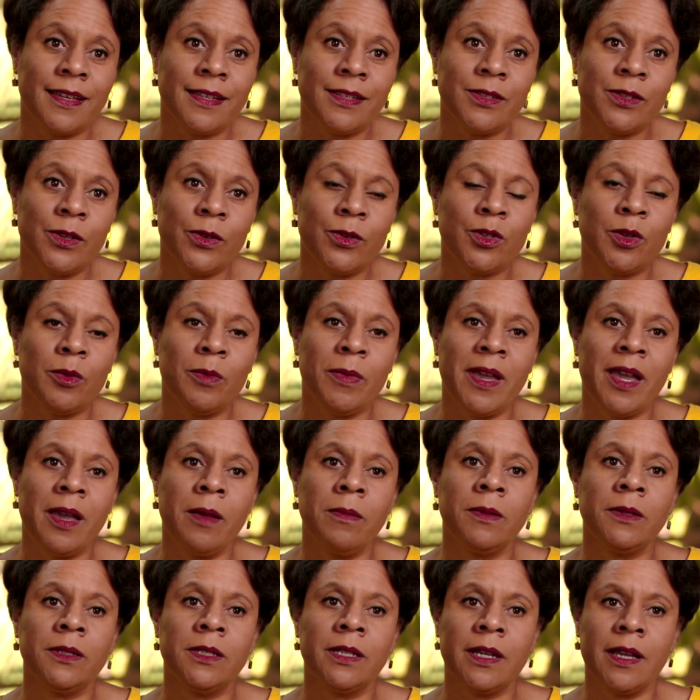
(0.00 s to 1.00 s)
So to be
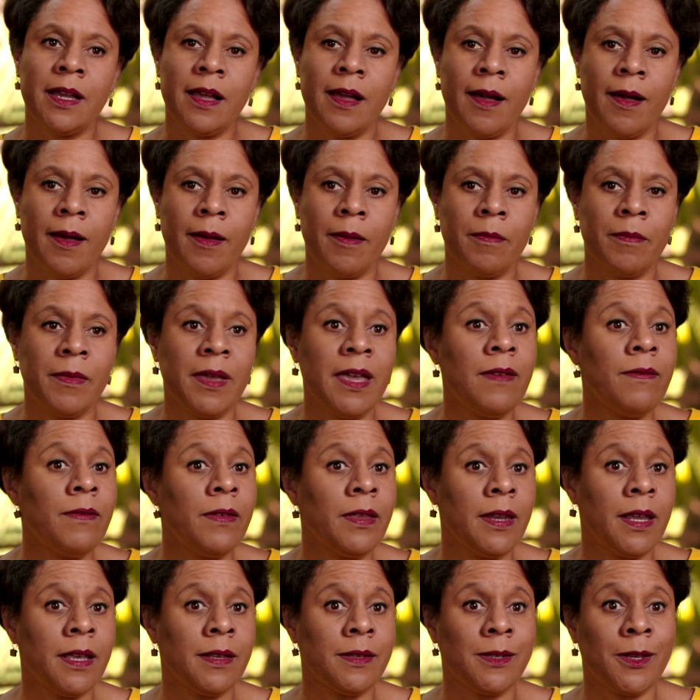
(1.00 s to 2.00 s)
able to come,
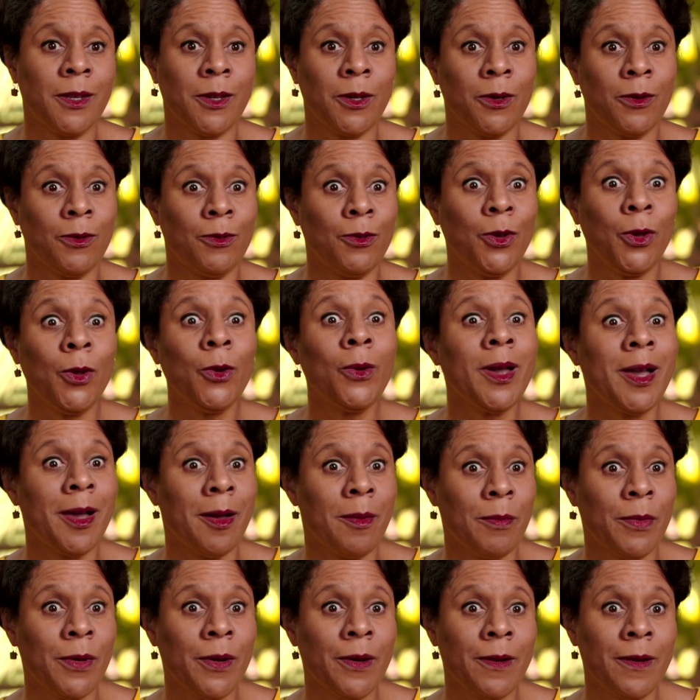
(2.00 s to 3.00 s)
even as a
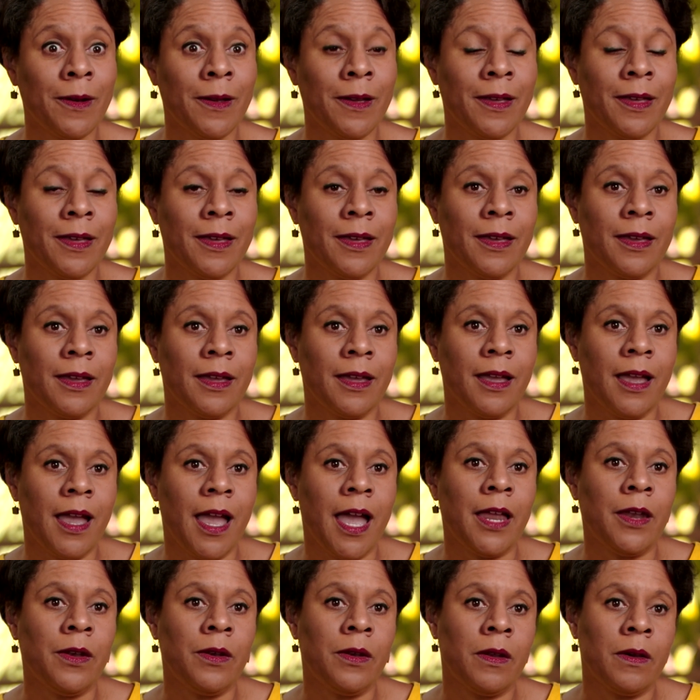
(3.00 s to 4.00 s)
newcomer,
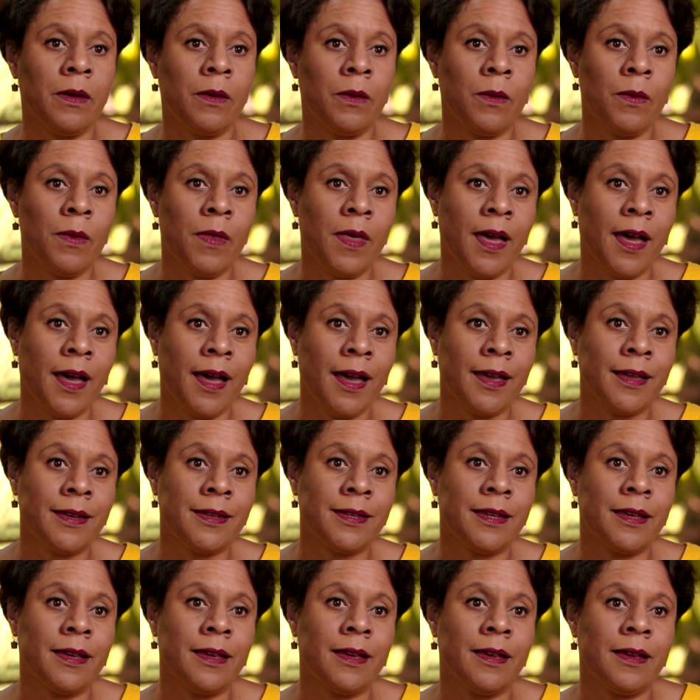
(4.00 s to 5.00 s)
and know that
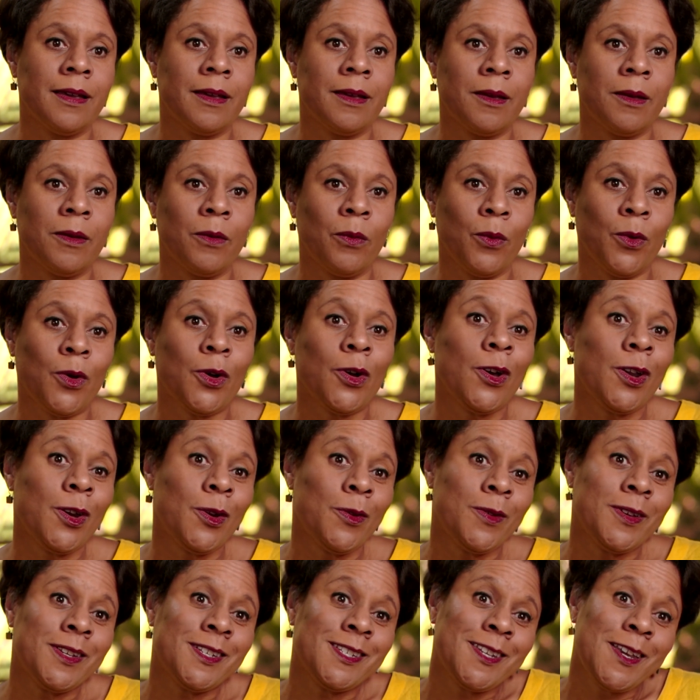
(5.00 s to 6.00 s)
we're going
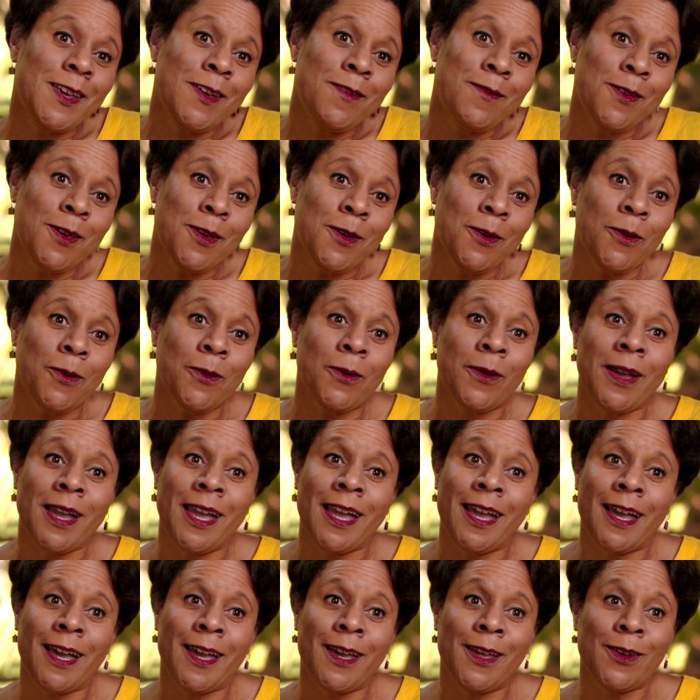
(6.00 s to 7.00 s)
to receive you,
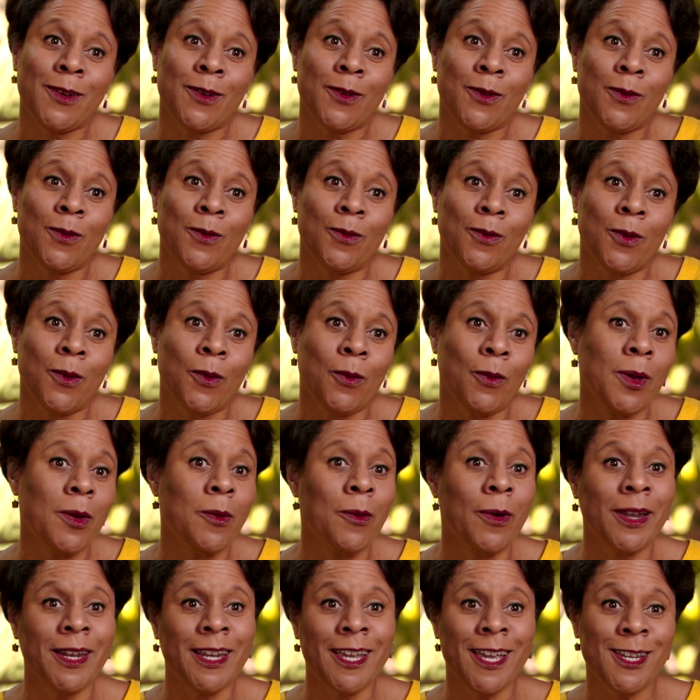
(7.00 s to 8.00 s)
and we
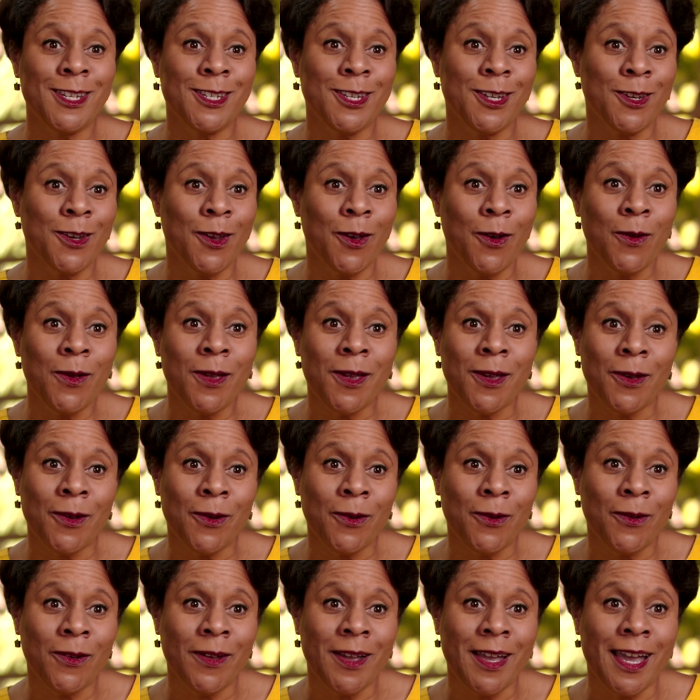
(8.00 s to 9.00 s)
want to get to know
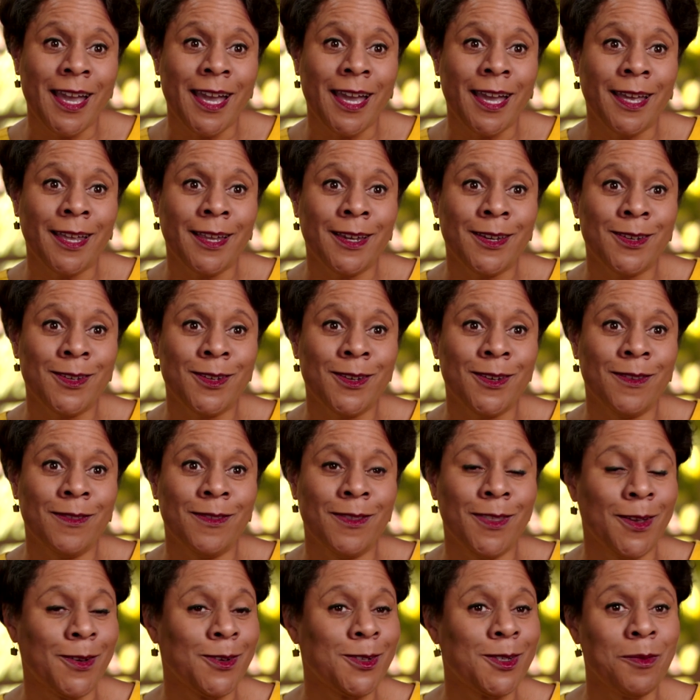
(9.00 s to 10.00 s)
you, and
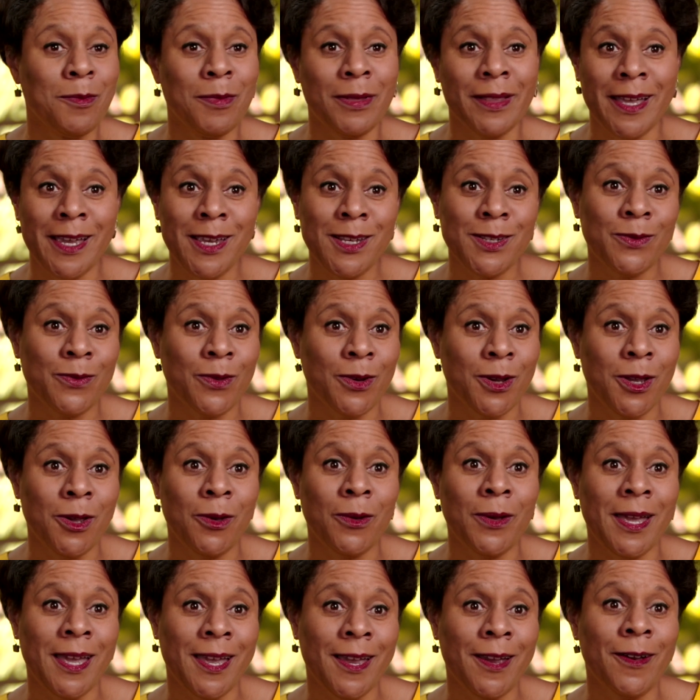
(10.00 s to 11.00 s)
there's a place for
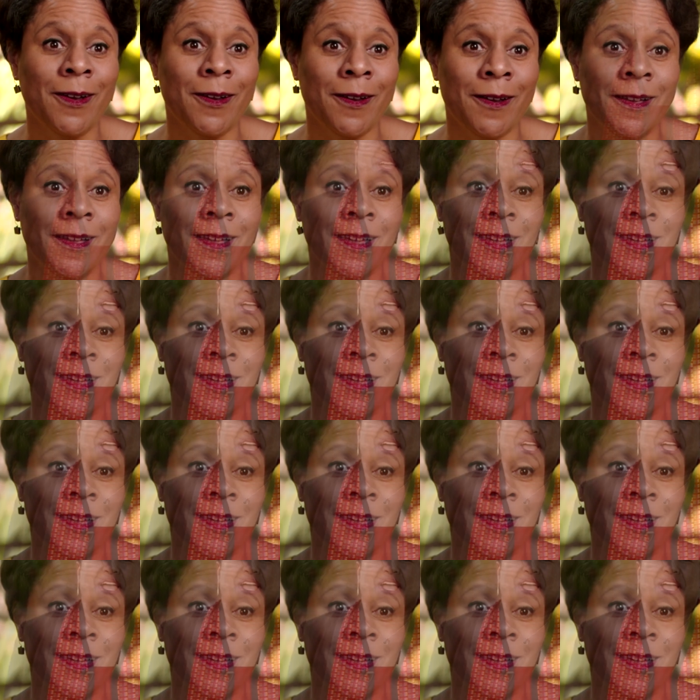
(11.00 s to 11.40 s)
you here.